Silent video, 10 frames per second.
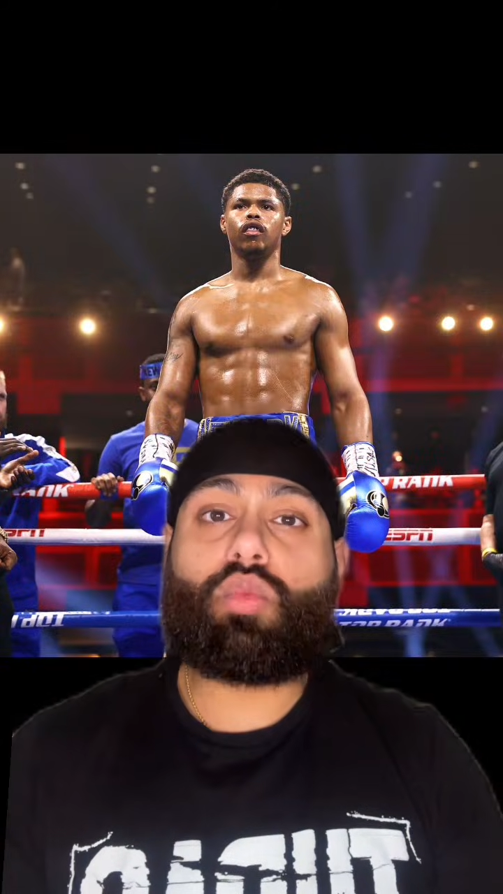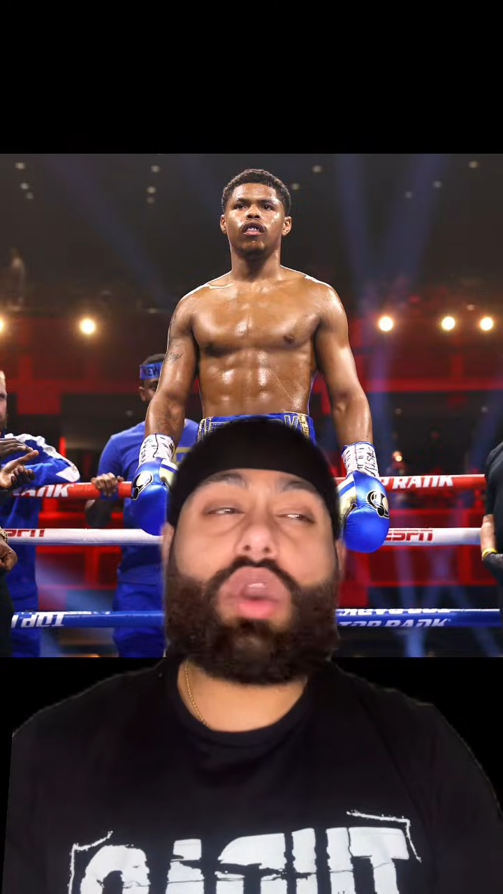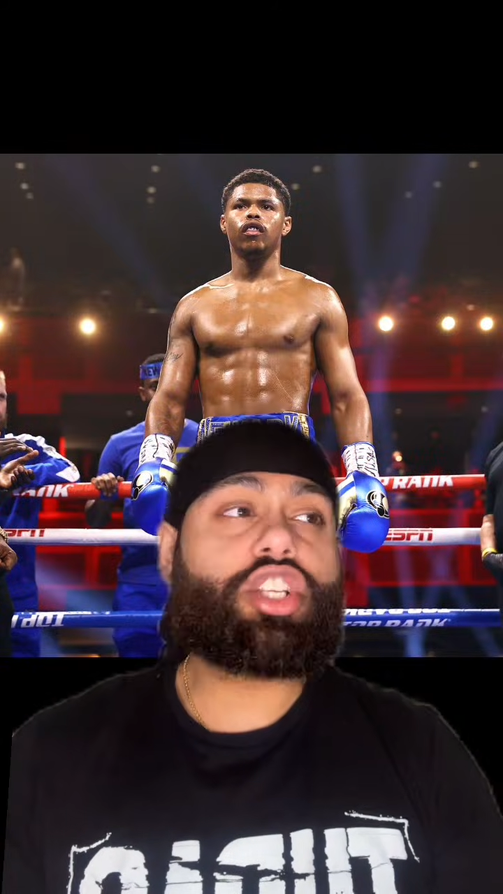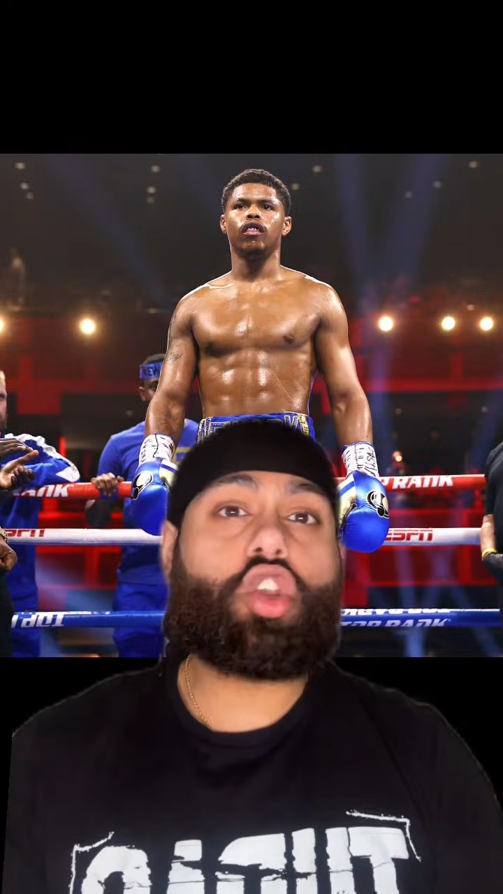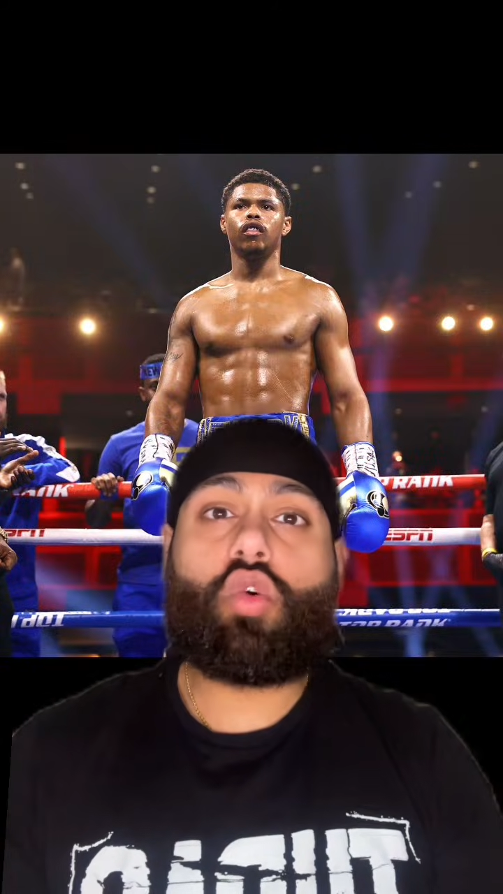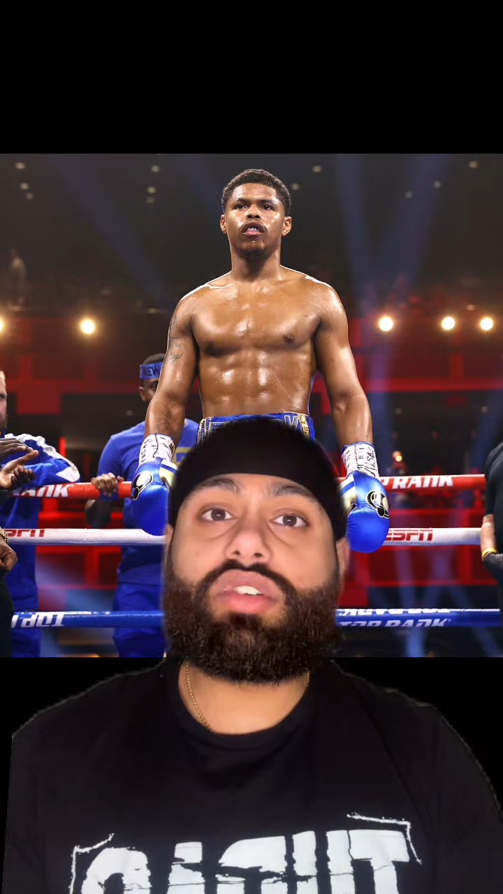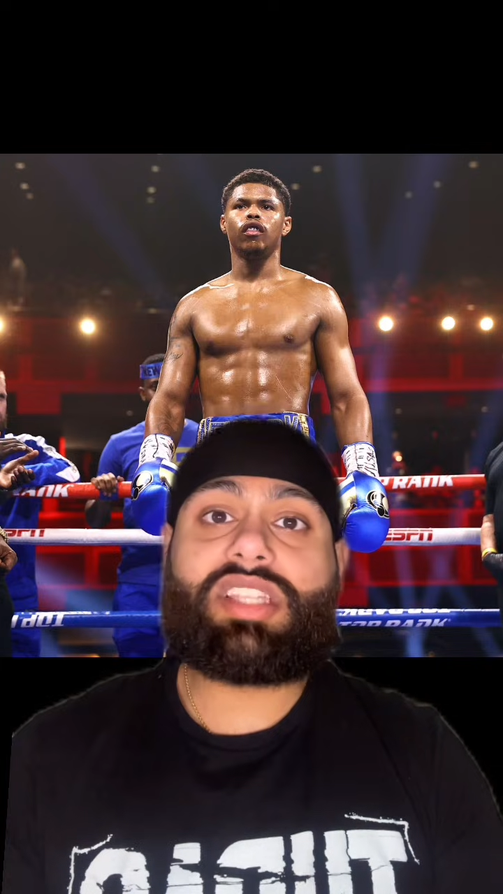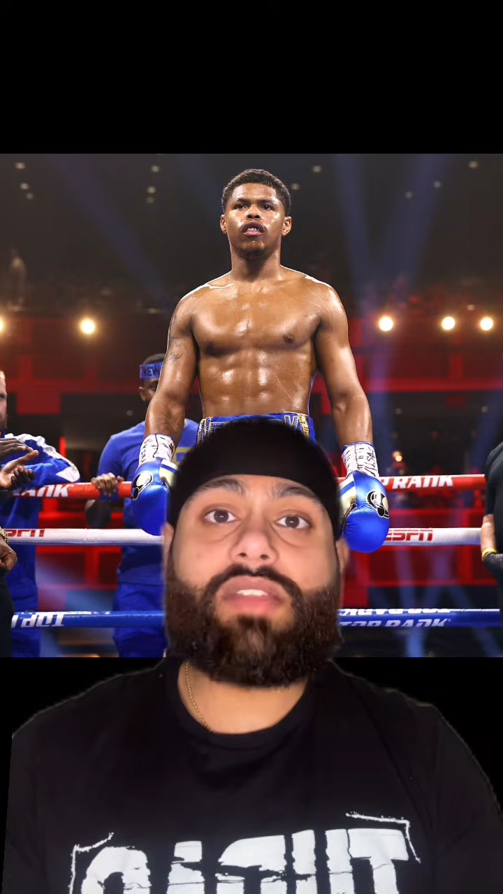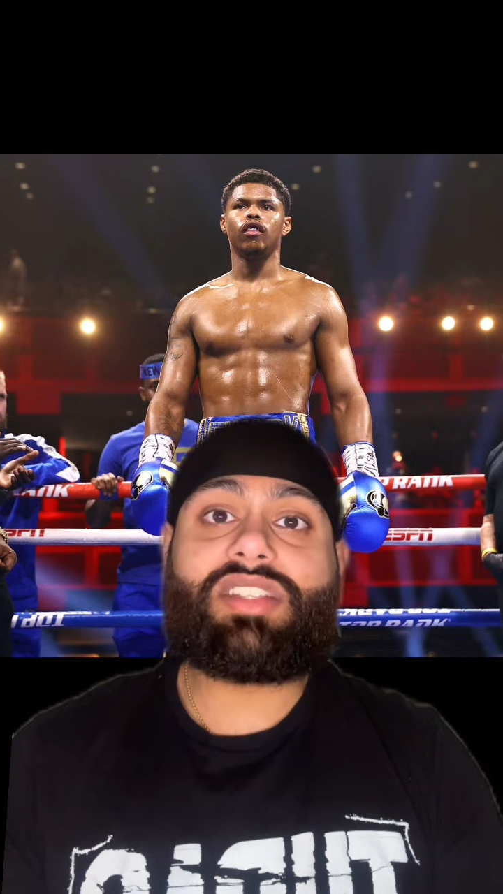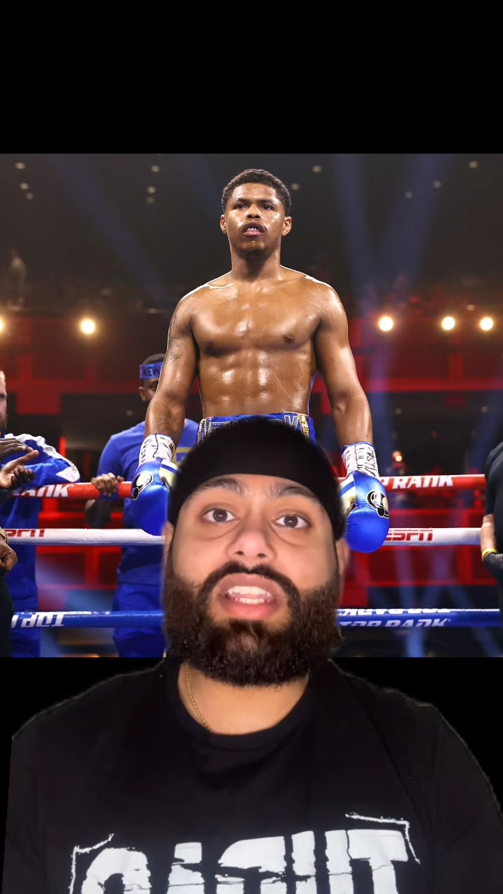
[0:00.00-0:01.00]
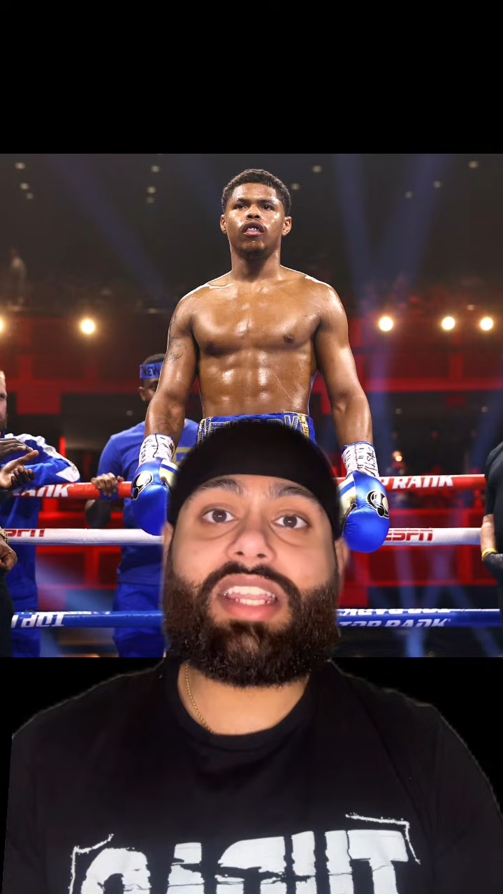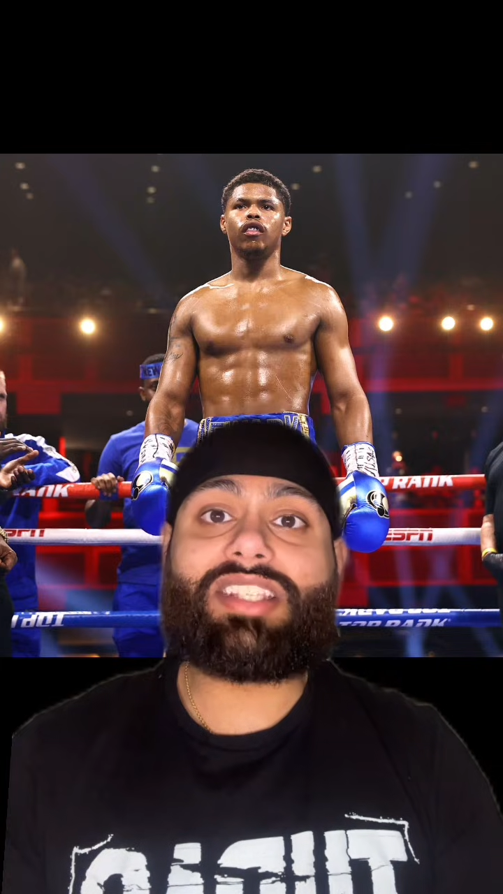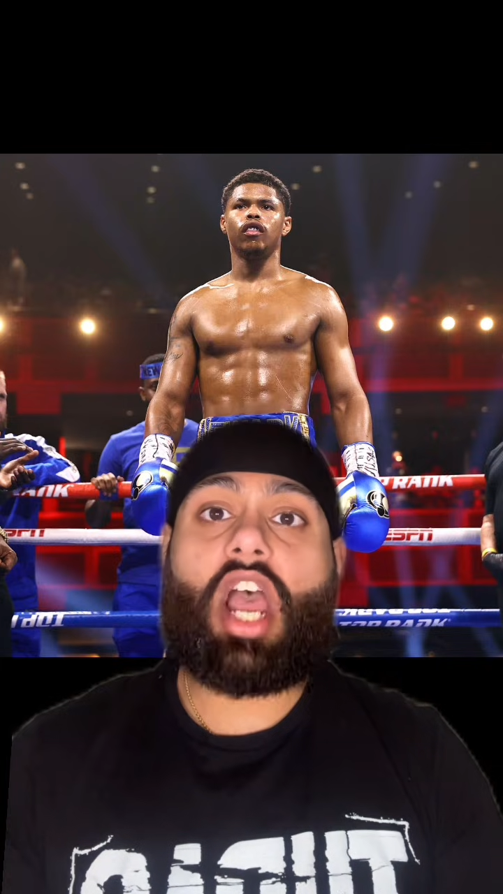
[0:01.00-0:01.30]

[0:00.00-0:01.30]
where's Shakur Stevenson in this?